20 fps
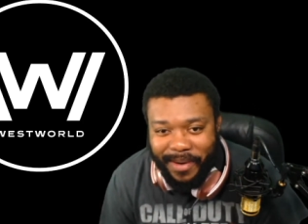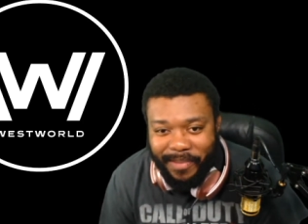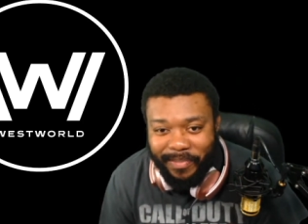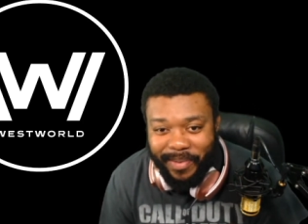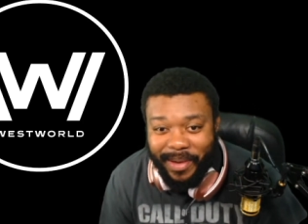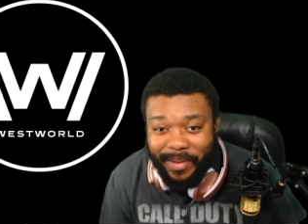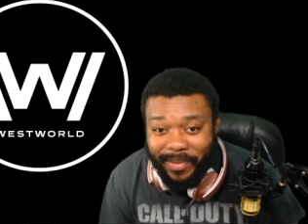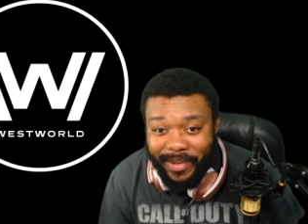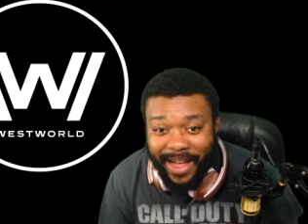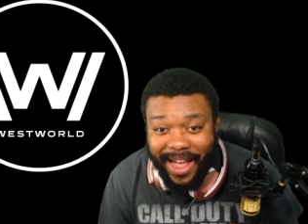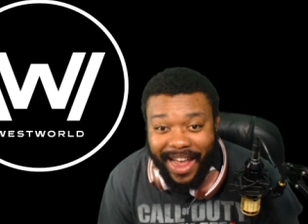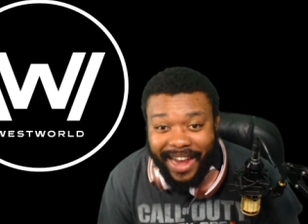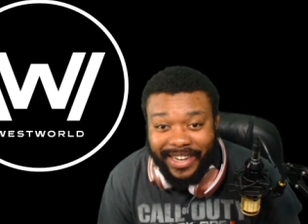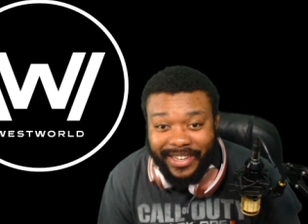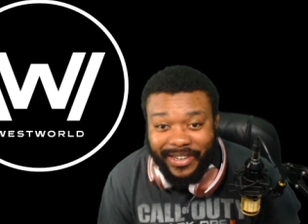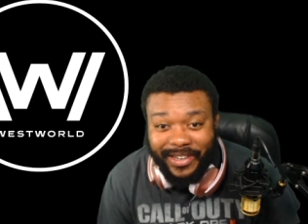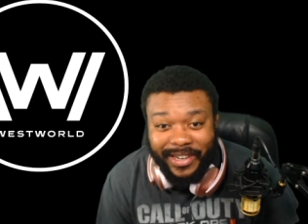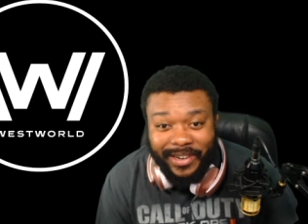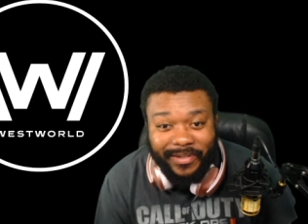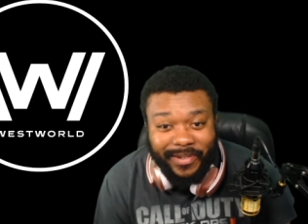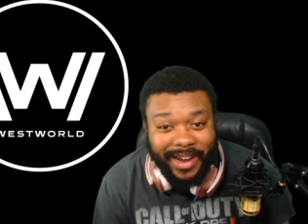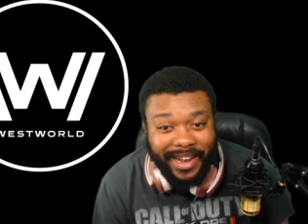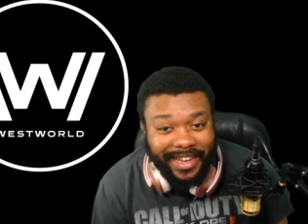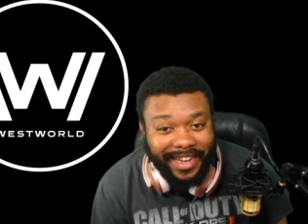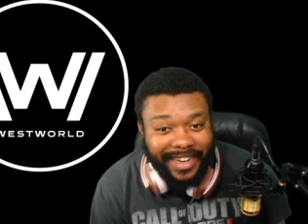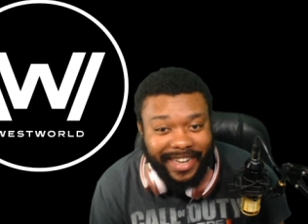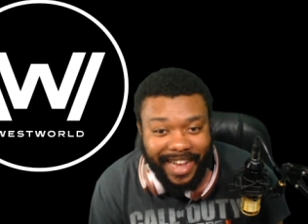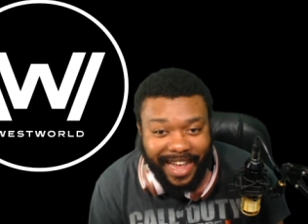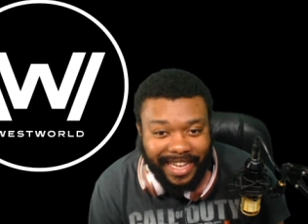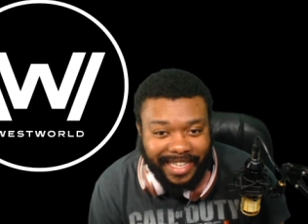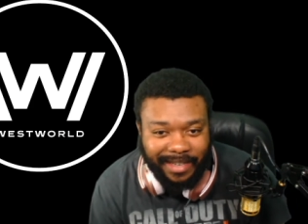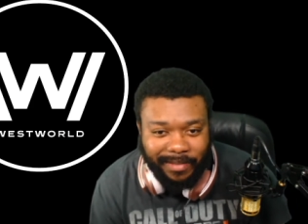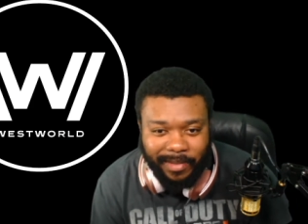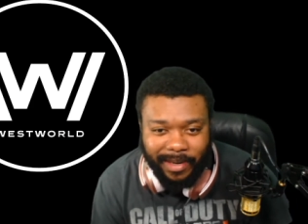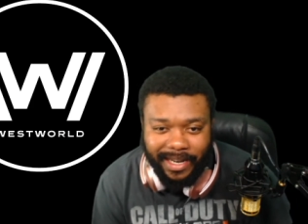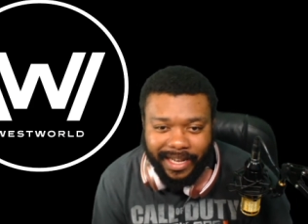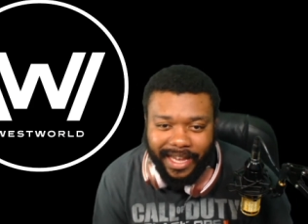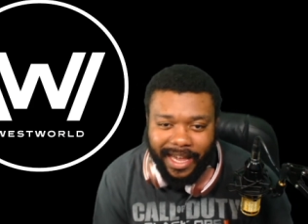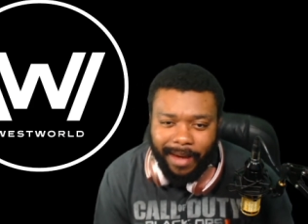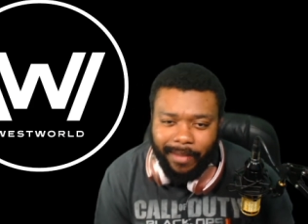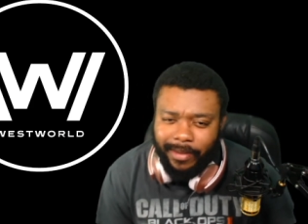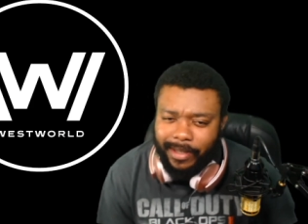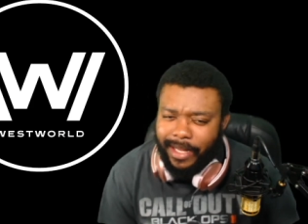people actually recognize him in the game.